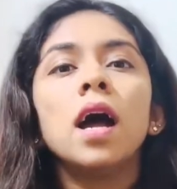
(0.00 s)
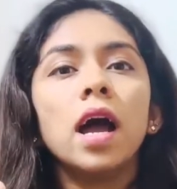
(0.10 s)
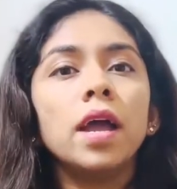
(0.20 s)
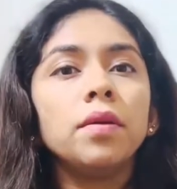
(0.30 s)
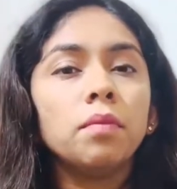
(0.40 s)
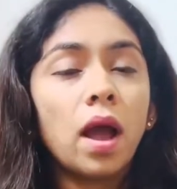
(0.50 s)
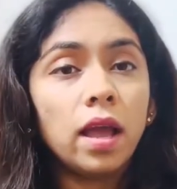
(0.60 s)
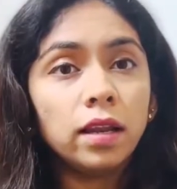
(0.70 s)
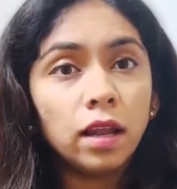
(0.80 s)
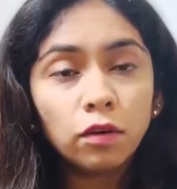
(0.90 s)

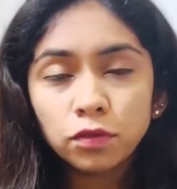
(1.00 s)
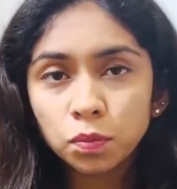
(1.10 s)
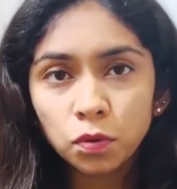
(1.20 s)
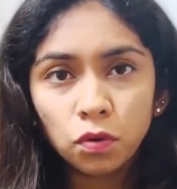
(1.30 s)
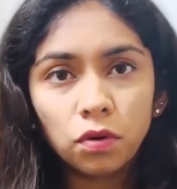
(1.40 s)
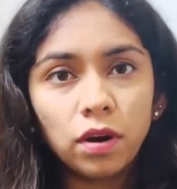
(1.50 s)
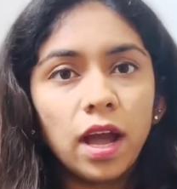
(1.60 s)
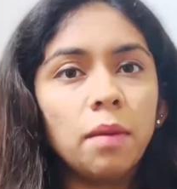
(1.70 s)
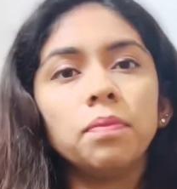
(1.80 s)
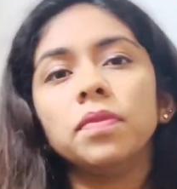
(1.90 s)
I love to
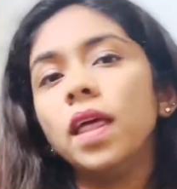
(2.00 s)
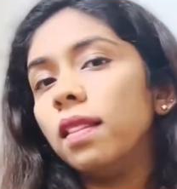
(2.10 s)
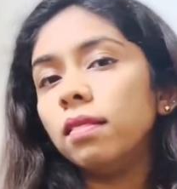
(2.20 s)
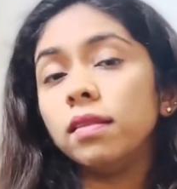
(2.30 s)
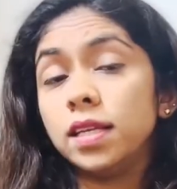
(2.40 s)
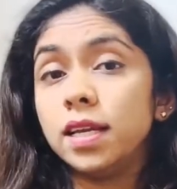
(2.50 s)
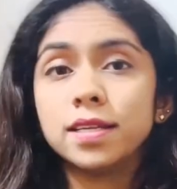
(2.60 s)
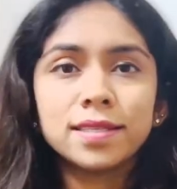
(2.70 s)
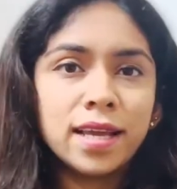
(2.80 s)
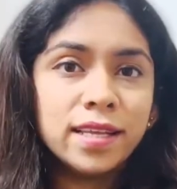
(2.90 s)
program, then data
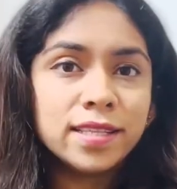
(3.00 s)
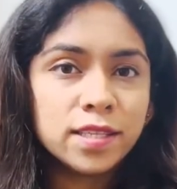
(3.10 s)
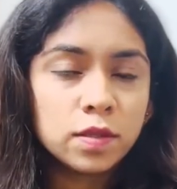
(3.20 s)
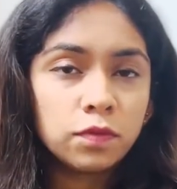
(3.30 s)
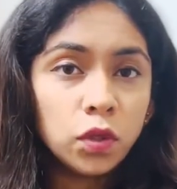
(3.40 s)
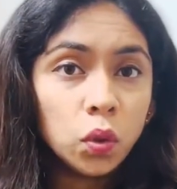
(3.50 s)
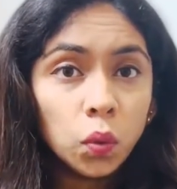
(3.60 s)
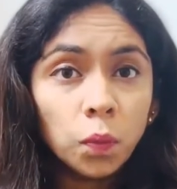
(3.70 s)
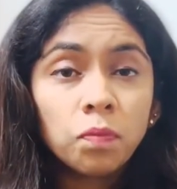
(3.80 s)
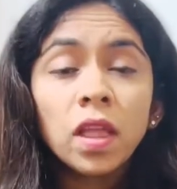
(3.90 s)
science is for
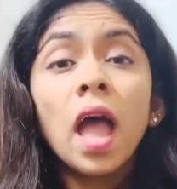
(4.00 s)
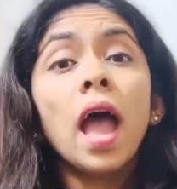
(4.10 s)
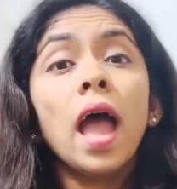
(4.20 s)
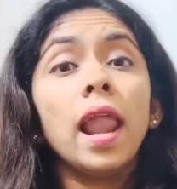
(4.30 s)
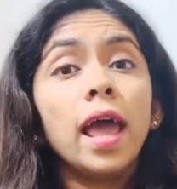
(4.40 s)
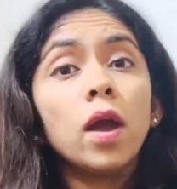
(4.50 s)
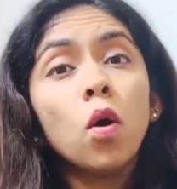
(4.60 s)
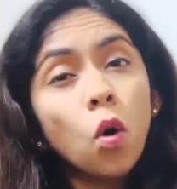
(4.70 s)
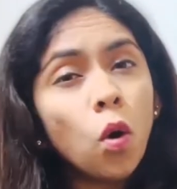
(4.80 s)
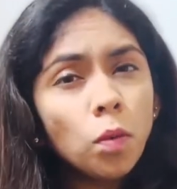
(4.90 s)
you. And I
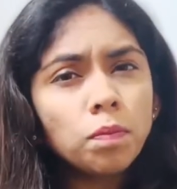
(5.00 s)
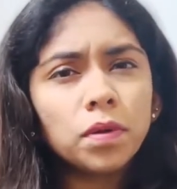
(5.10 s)
hope